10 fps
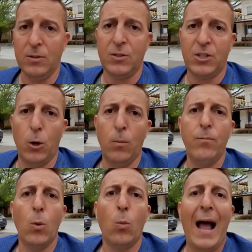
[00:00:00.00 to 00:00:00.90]
so
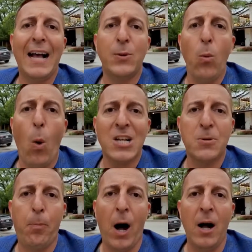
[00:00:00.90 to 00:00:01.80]
as we
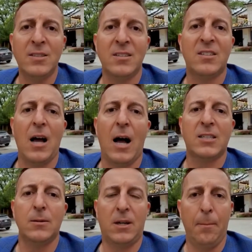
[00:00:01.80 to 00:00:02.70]
watch bonds and
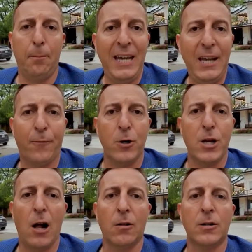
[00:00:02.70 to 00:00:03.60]
stocks compete for
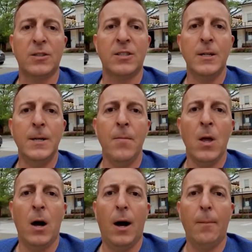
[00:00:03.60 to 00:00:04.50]
dollars,
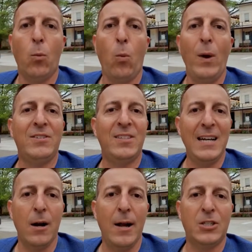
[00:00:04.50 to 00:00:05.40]
we've seen
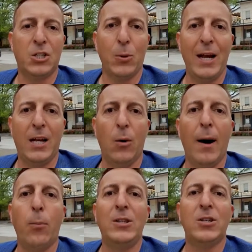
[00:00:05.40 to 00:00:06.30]
our interest rate go
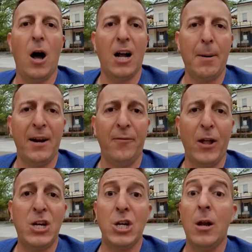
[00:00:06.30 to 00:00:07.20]
up. We talk about
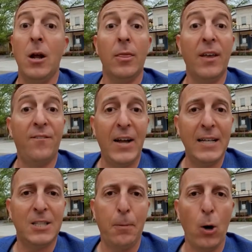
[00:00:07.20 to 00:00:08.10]
inflation. The
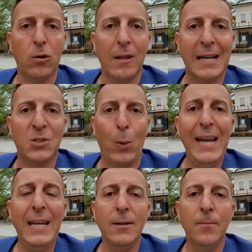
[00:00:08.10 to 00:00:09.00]
Fed spoke last week,